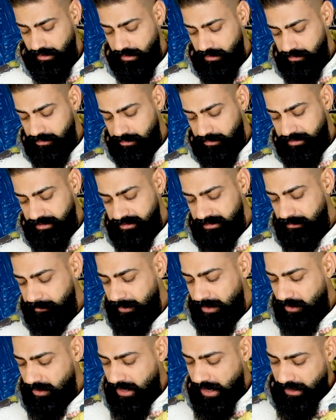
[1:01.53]
So this is
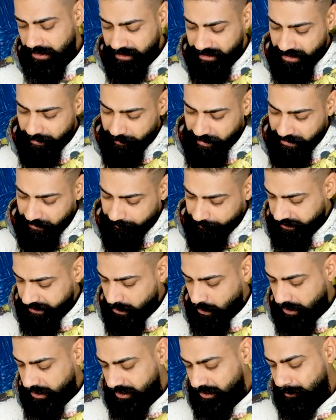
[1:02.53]
about 100 ml. They
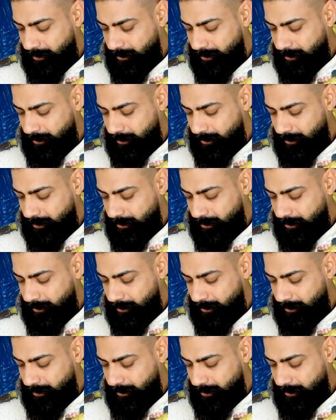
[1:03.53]
call it the